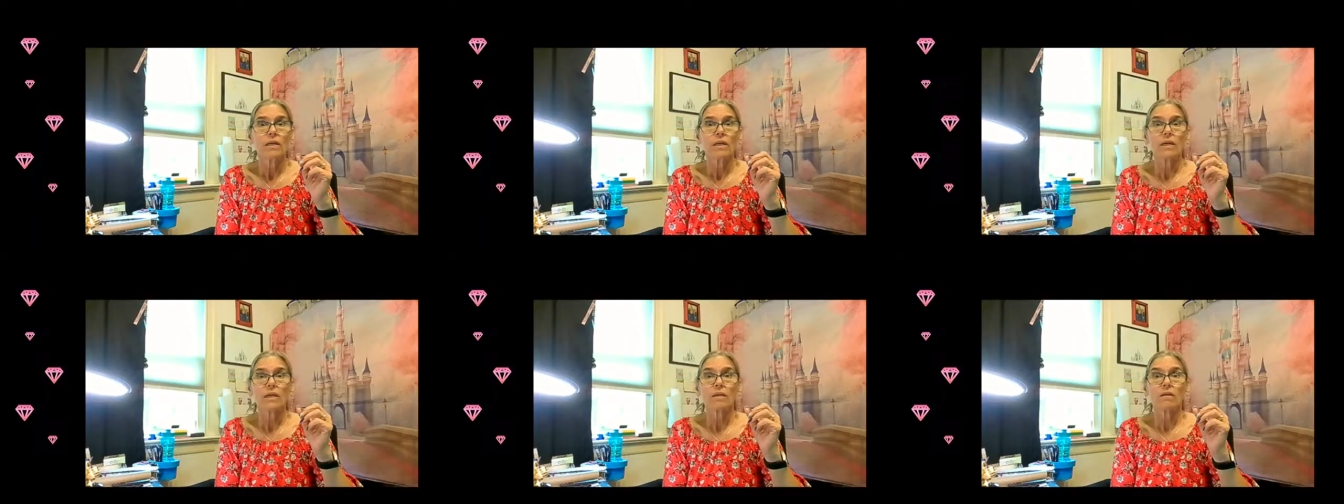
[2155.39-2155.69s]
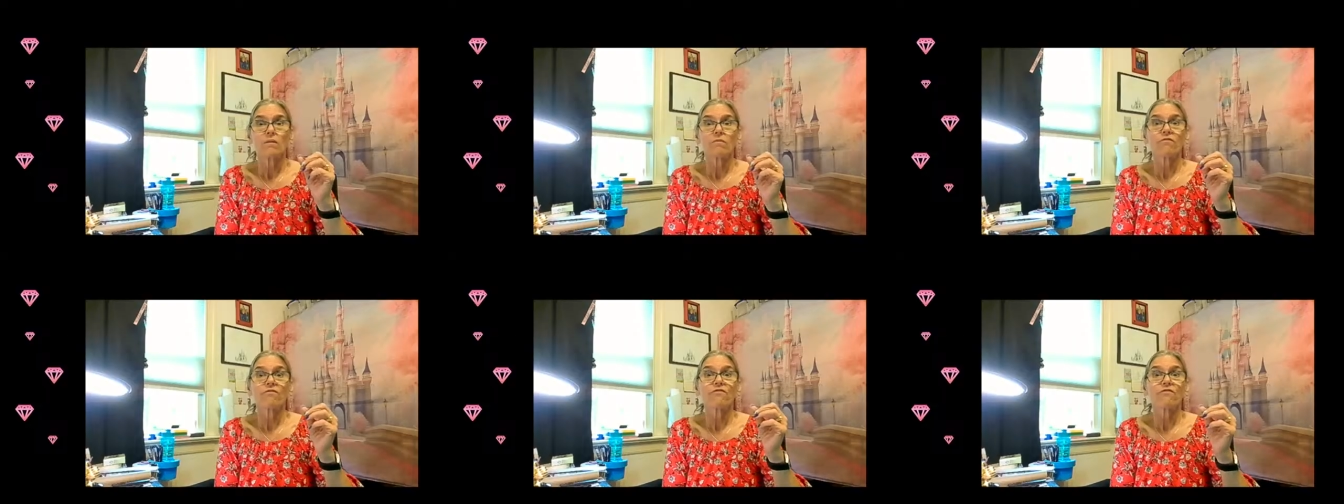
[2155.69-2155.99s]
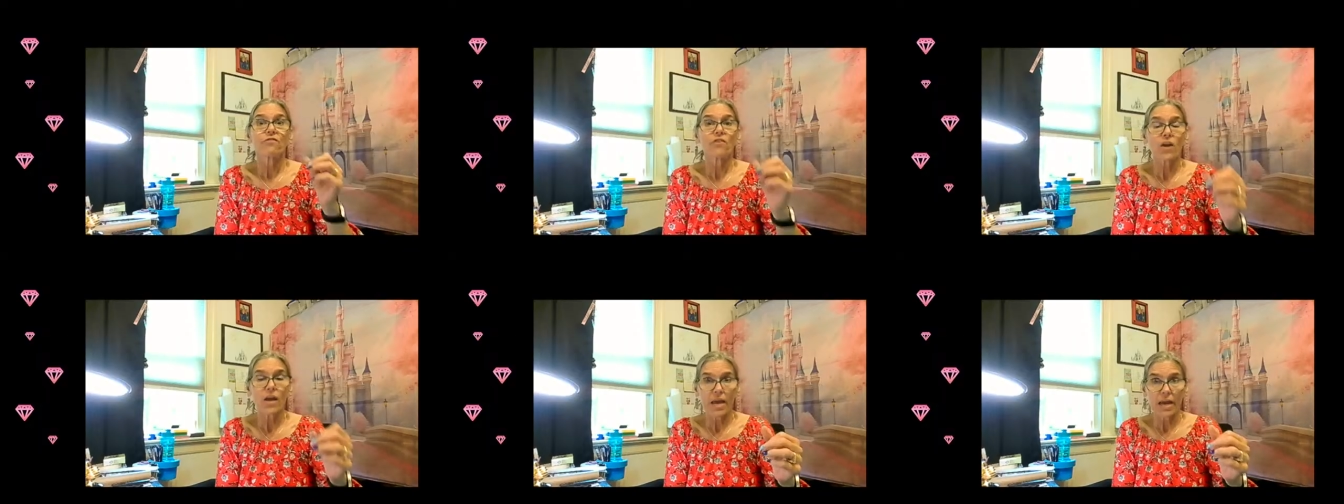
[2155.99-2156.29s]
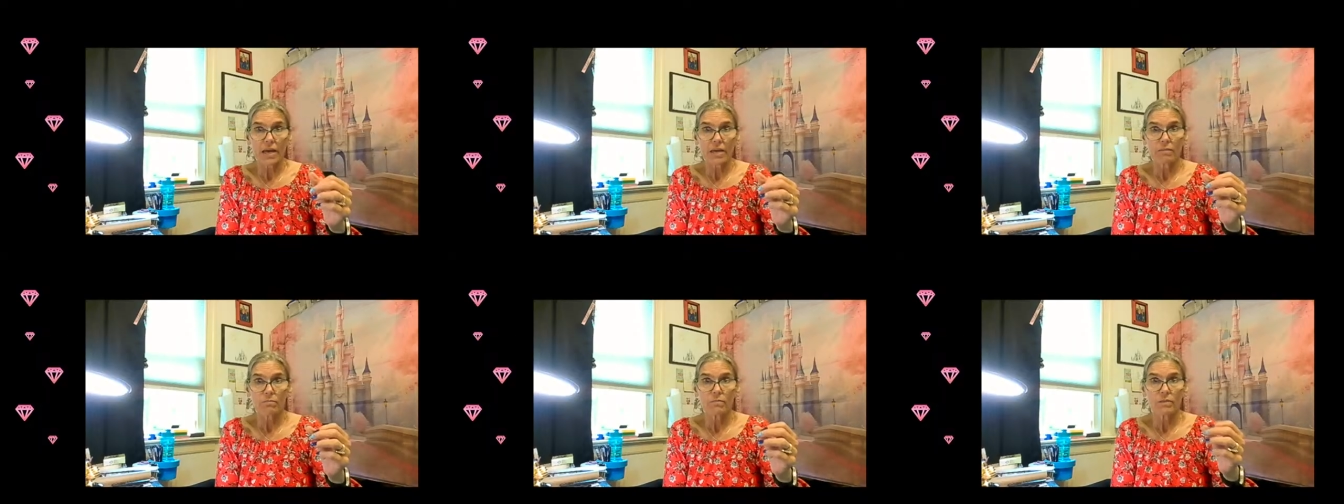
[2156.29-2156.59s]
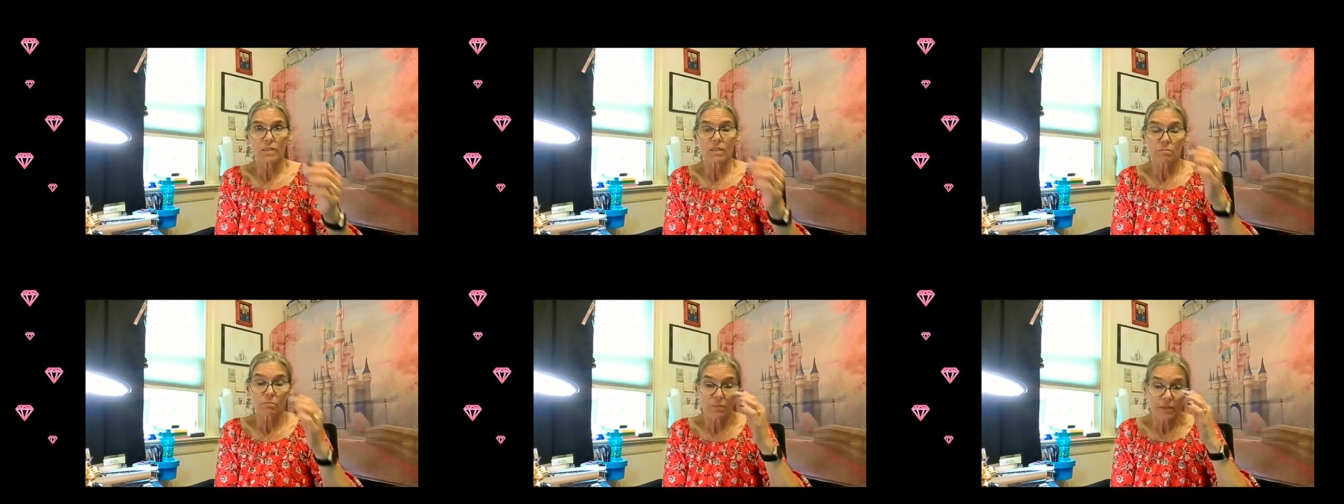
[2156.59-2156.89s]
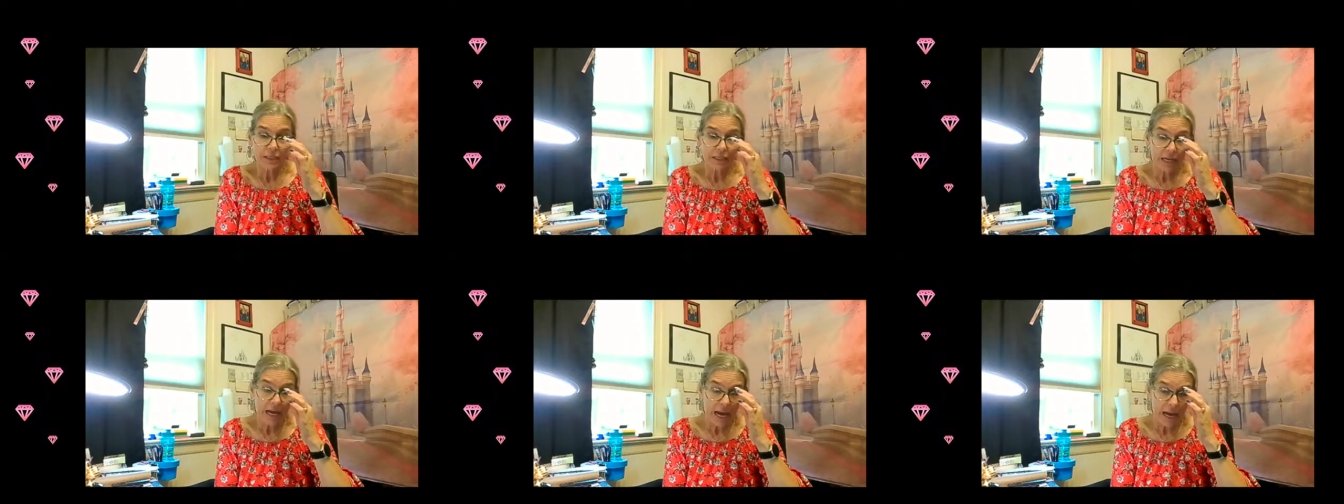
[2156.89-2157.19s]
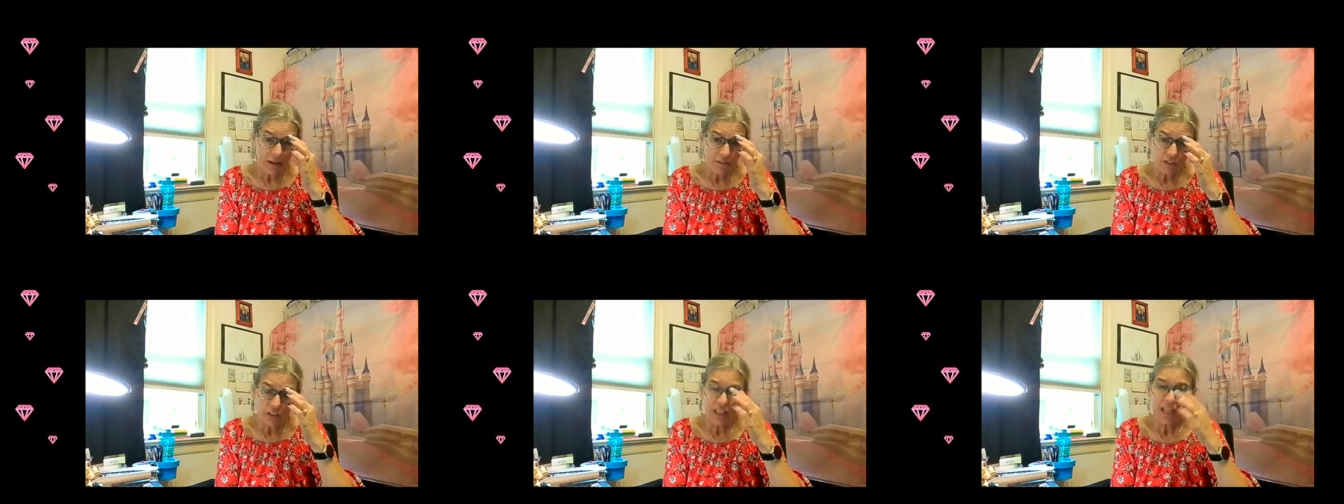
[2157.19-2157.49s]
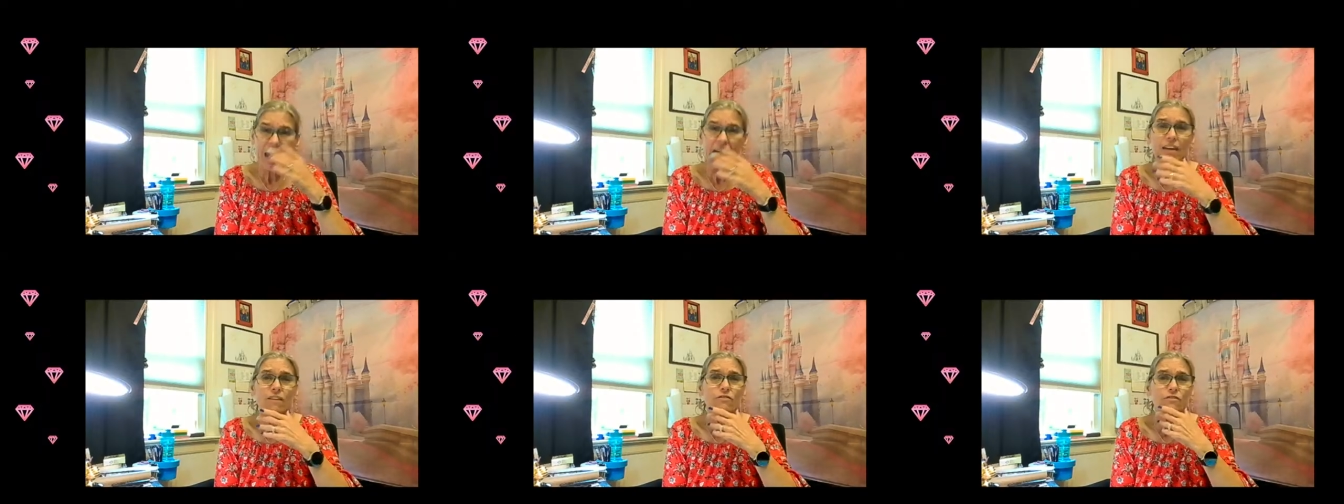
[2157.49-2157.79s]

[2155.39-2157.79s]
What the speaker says: in frames, but I have a lot